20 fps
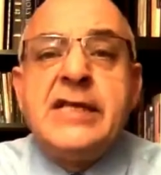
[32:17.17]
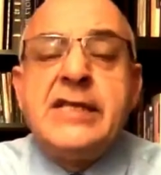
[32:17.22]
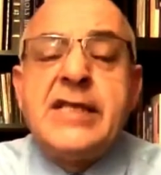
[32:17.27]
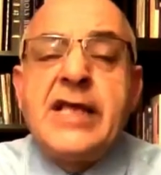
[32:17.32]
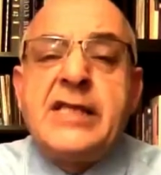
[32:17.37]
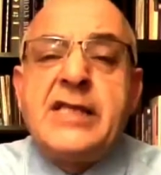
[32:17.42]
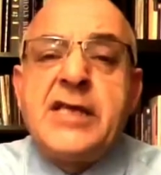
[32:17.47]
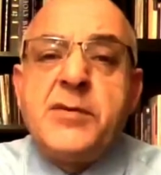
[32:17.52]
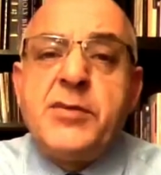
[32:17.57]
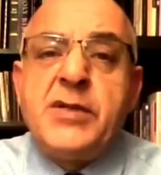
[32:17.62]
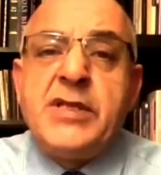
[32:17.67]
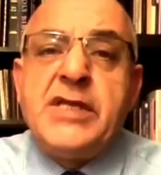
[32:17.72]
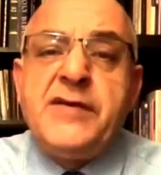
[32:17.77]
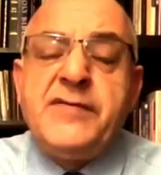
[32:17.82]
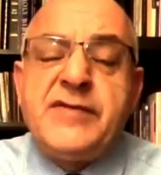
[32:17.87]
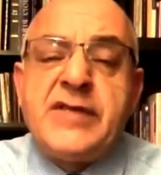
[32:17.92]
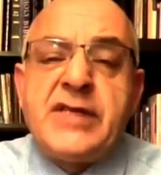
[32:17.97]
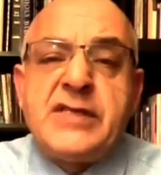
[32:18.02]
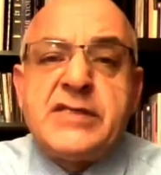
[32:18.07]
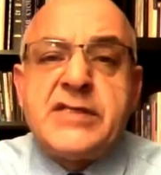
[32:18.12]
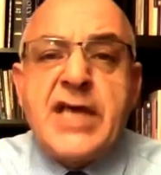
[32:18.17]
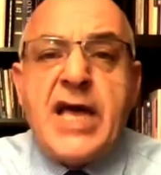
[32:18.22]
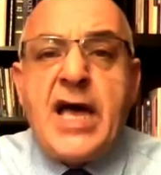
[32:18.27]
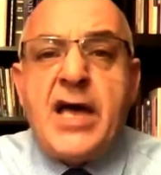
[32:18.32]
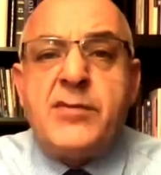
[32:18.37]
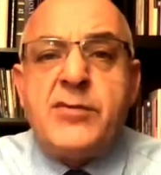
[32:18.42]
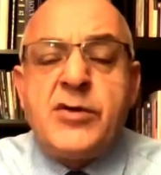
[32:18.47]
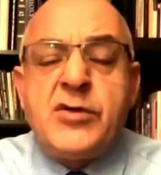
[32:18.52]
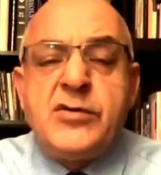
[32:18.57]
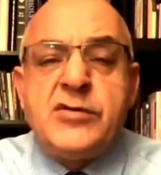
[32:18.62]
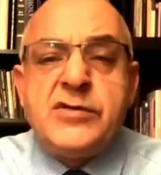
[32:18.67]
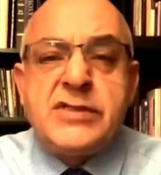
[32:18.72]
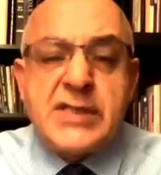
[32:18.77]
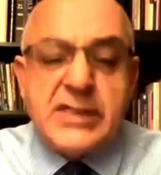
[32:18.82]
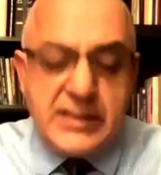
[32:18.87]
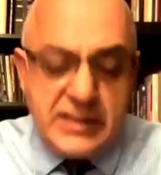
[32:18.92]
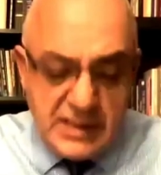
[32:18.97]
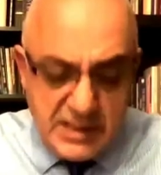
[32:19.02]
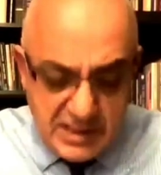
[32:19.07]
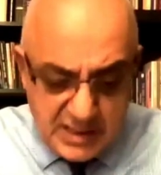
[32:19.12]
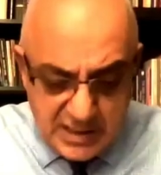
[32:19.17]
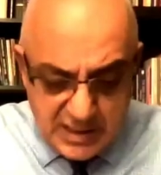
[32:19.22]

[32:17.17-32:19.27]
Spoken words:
that they believed in Tammuz and